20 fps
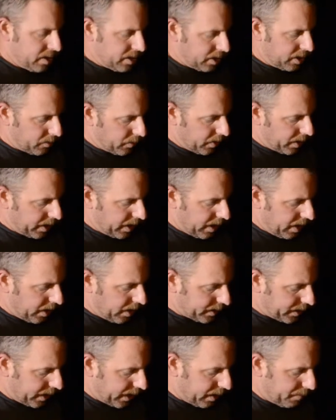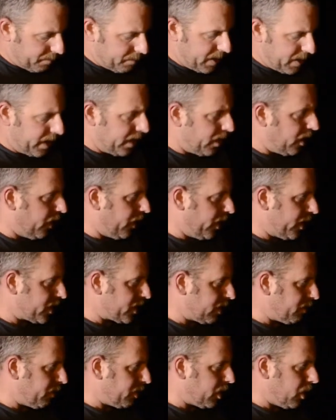Now right now I got a minute on
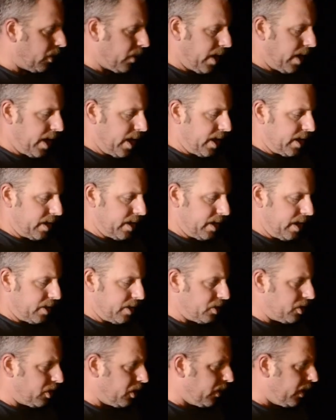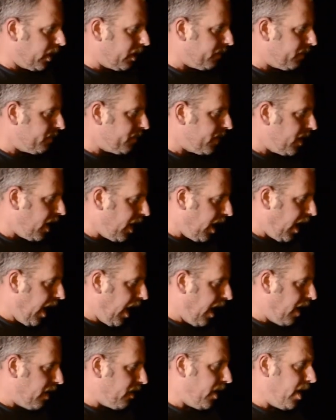this. I'm going to go ahead and undo it,
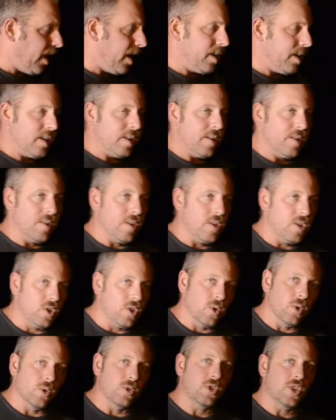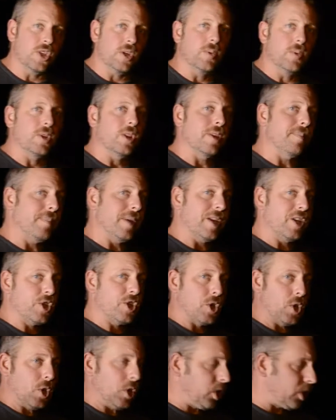and then you'll see what the
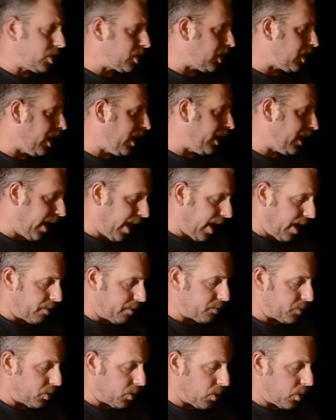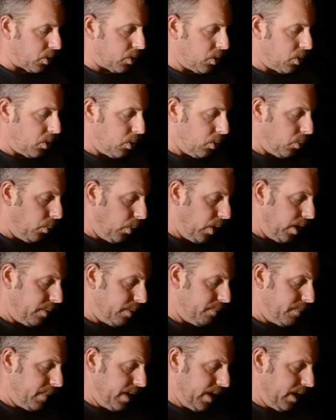picture looks like after
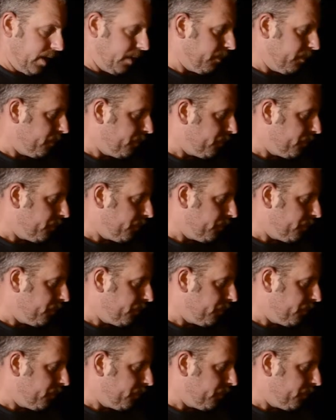1 minute.